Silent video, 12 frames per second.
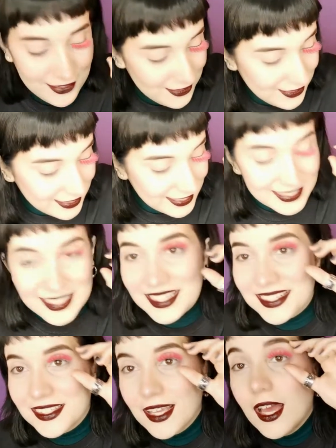Oh, I like
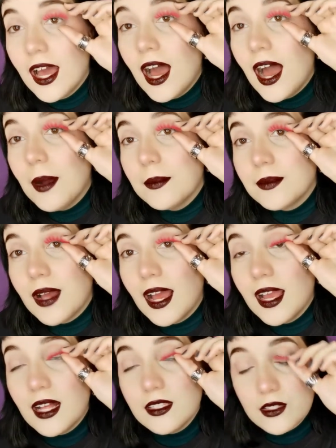it.
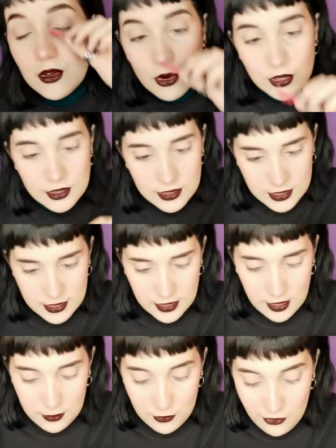I also ordered
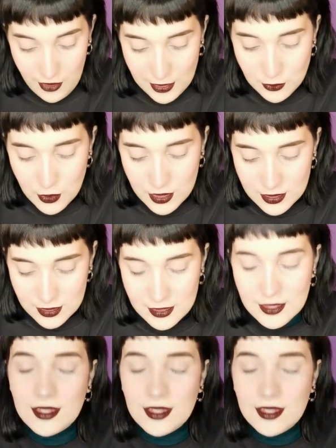some red ones,